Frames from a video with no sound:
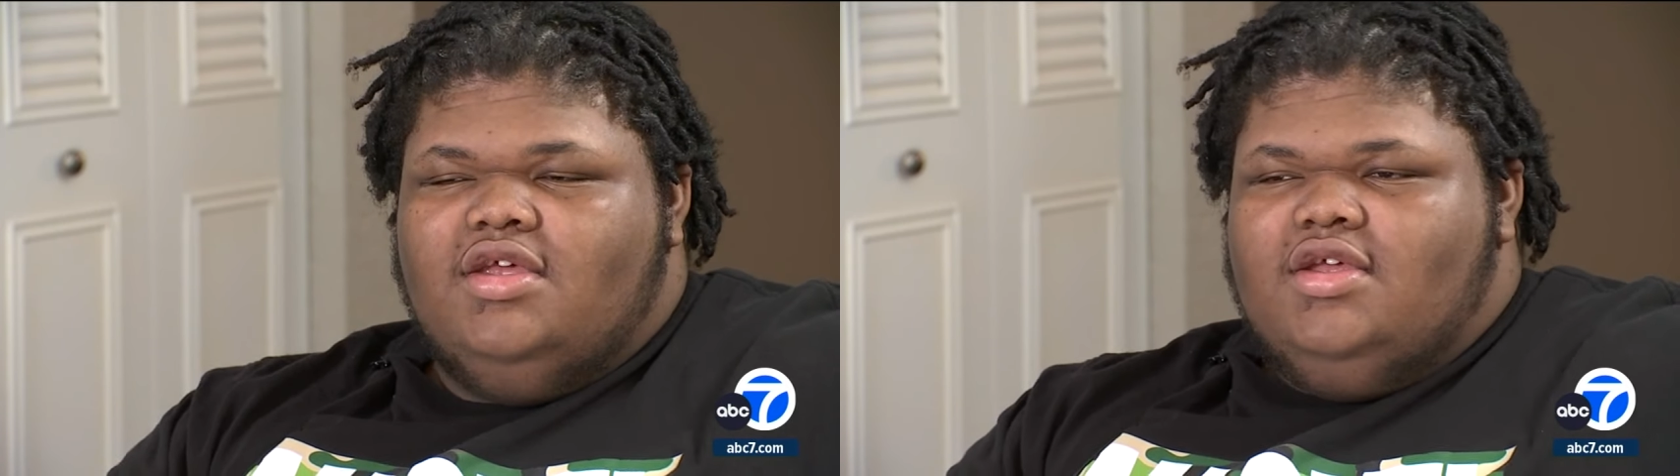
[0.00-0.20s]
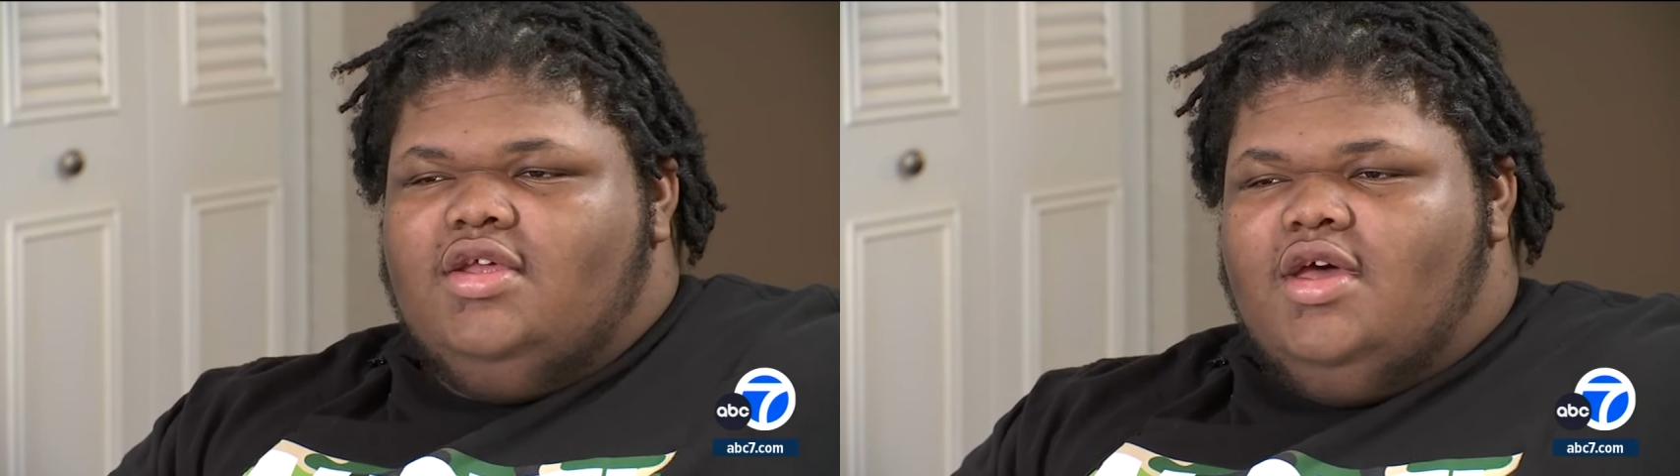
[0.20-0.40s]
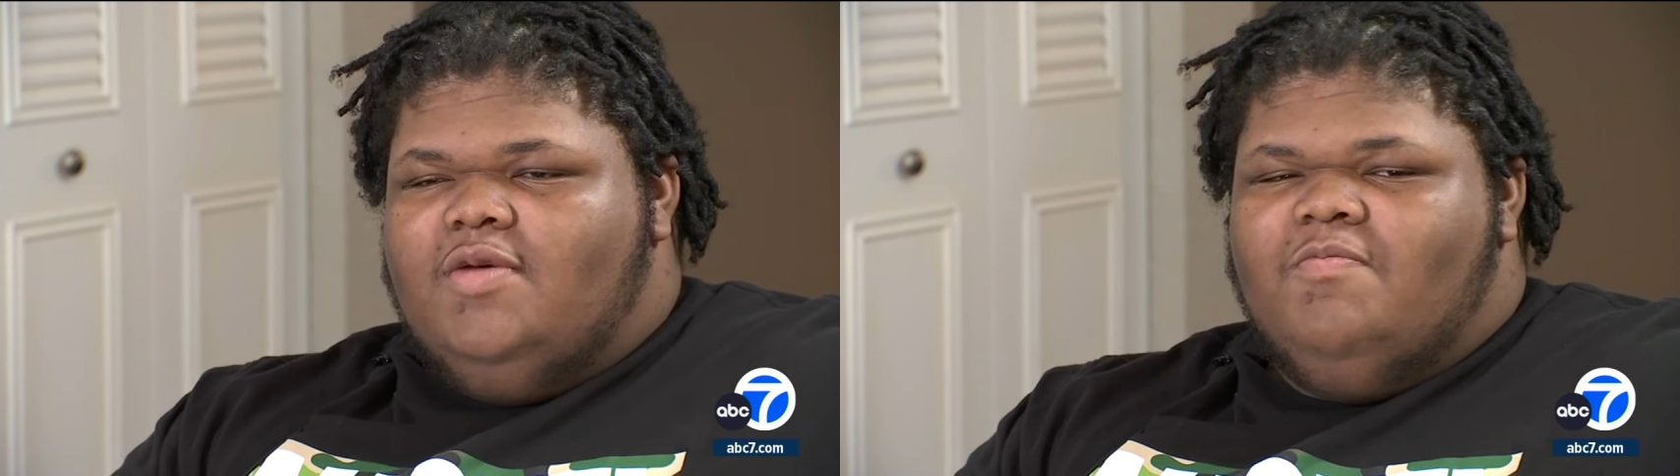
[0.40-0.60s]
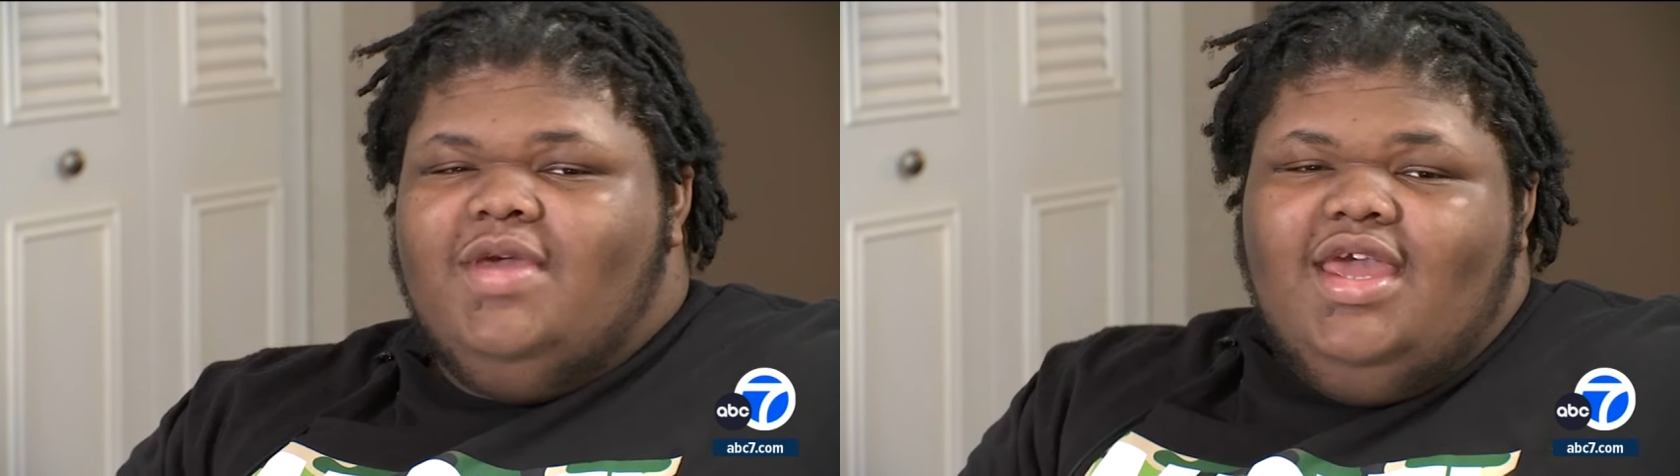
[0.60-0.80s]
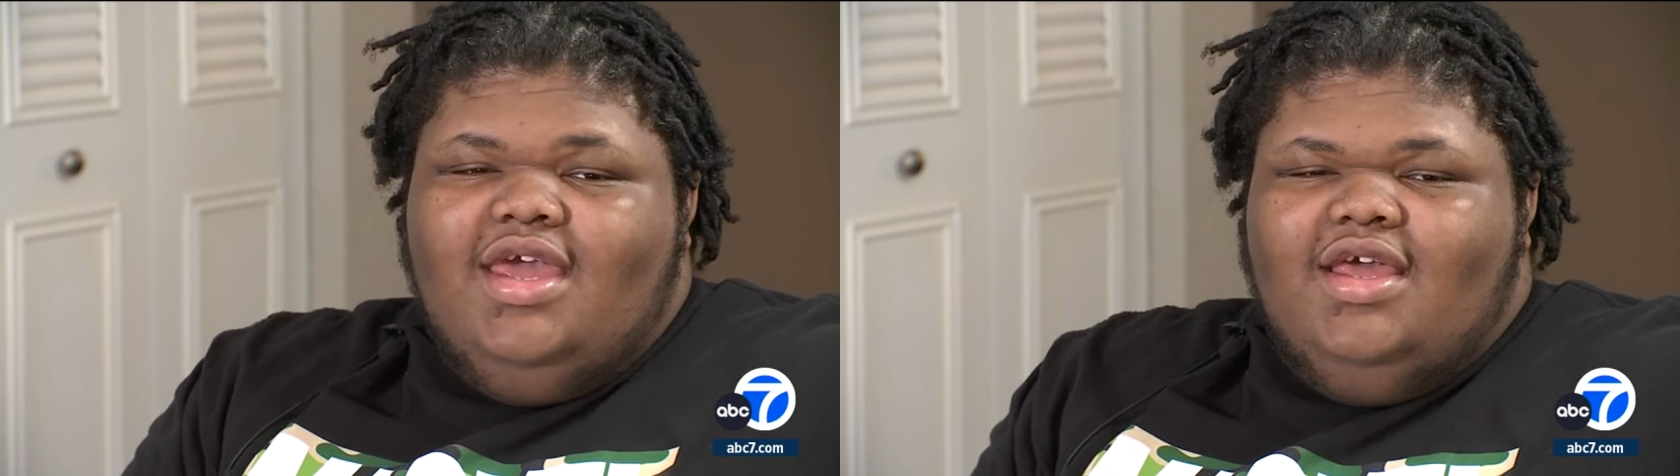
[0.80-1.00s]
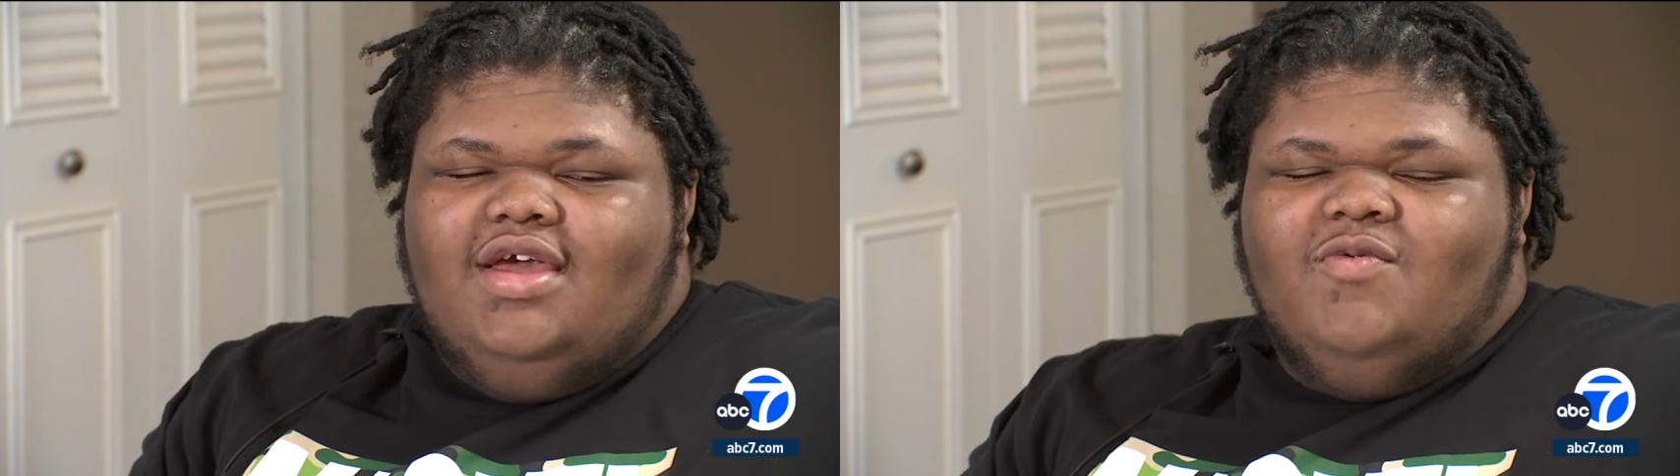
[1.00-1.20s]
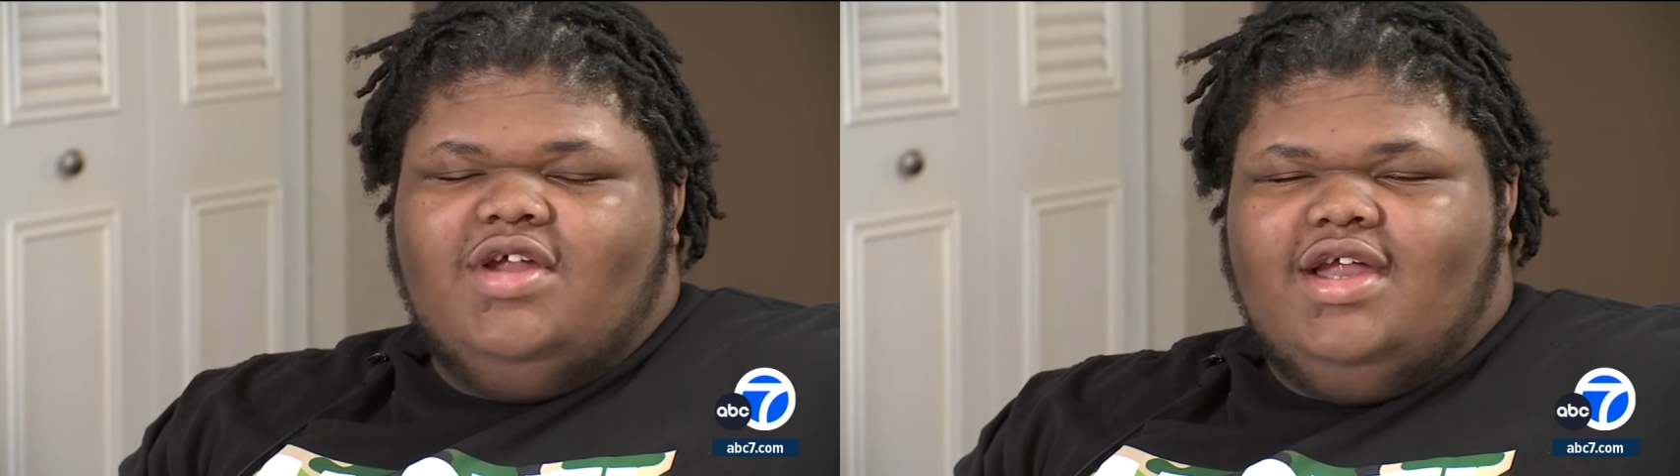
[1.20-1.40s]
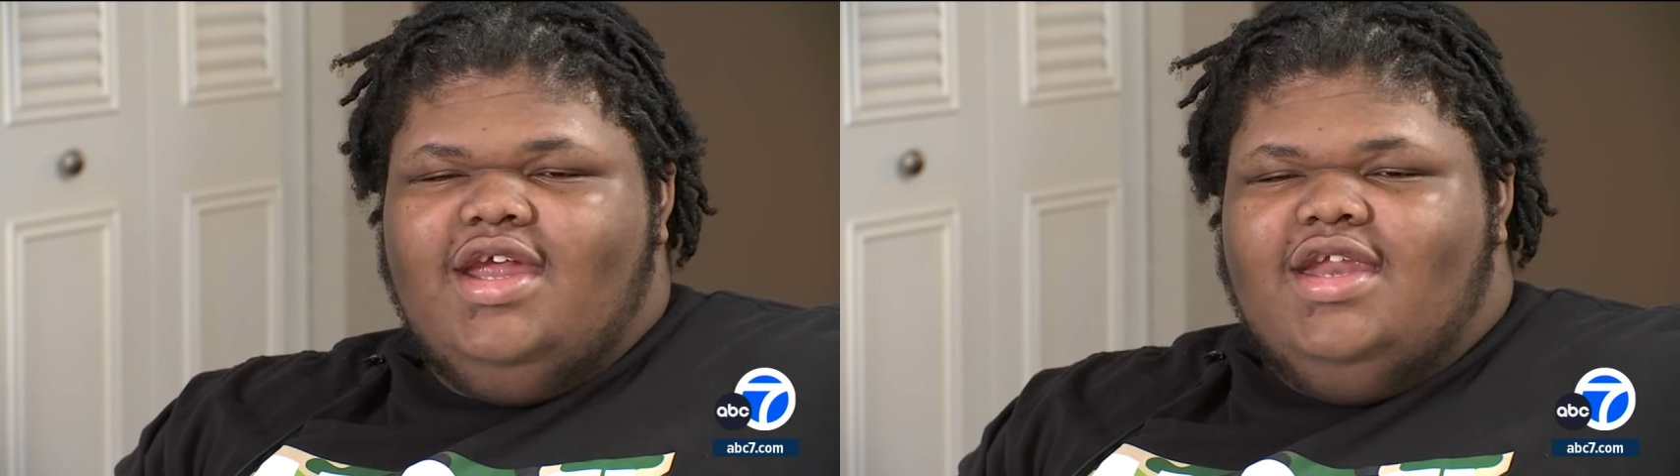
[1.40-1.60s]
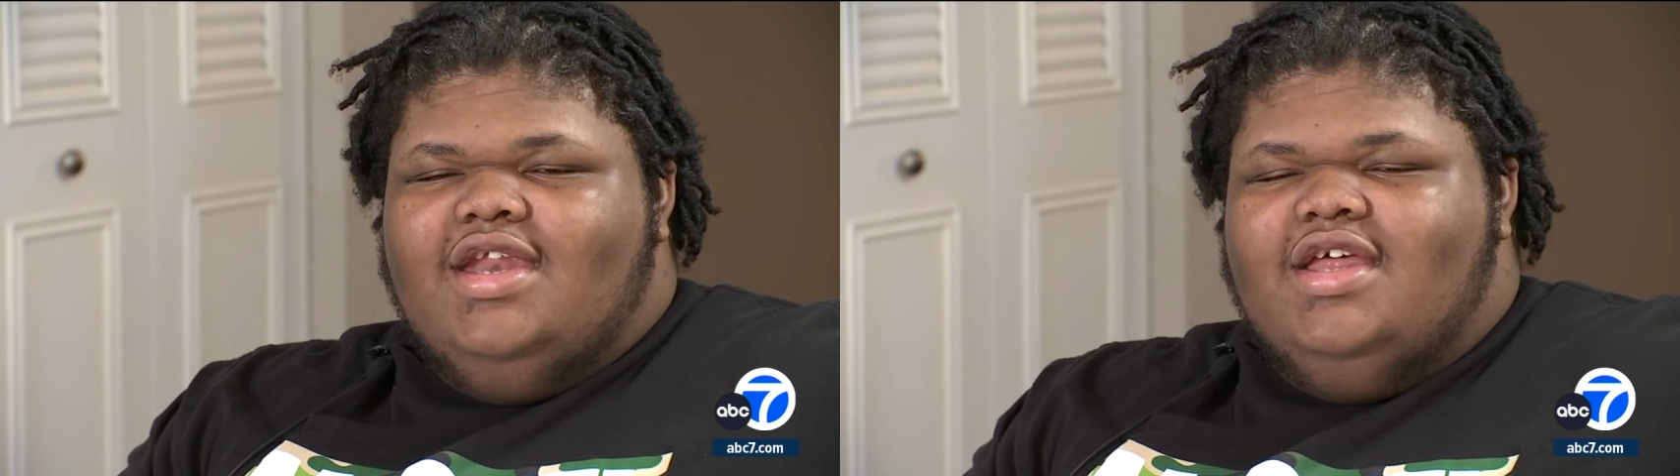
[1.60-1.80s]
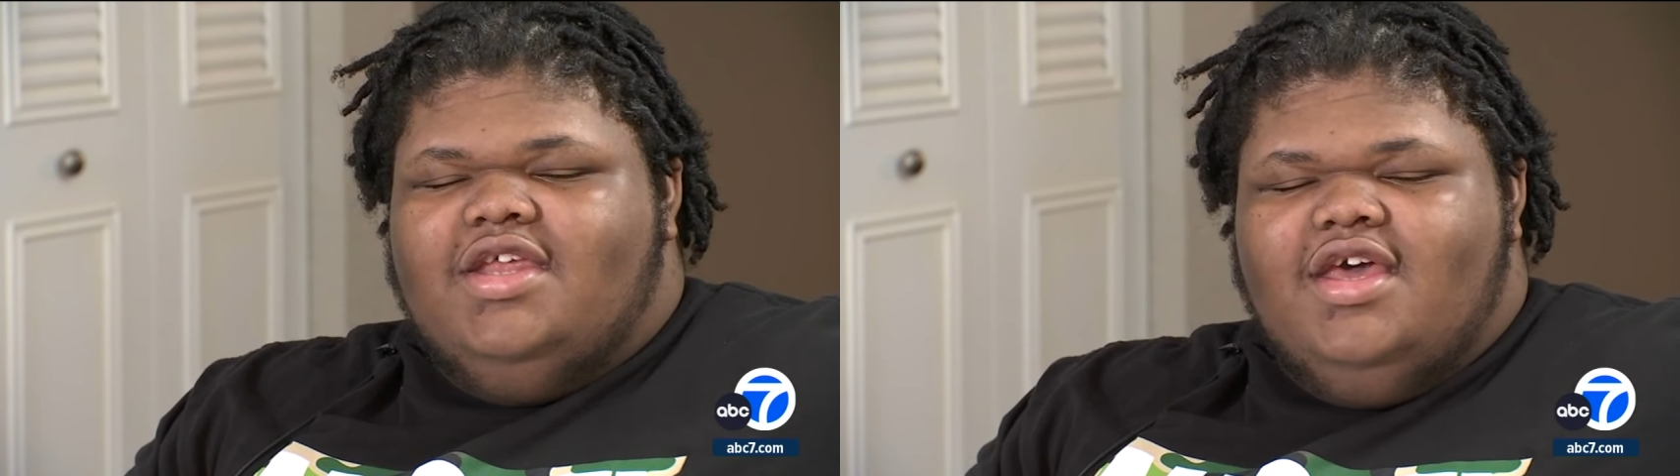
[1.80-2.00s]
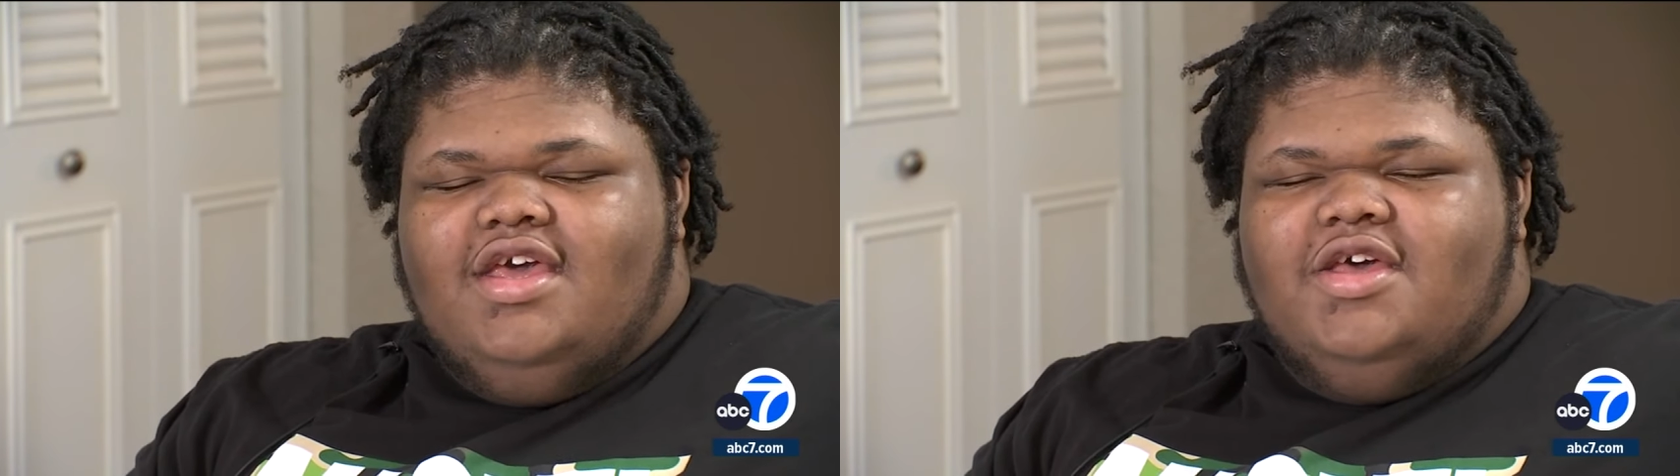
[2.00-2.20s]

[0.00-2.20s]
to me when I needed it.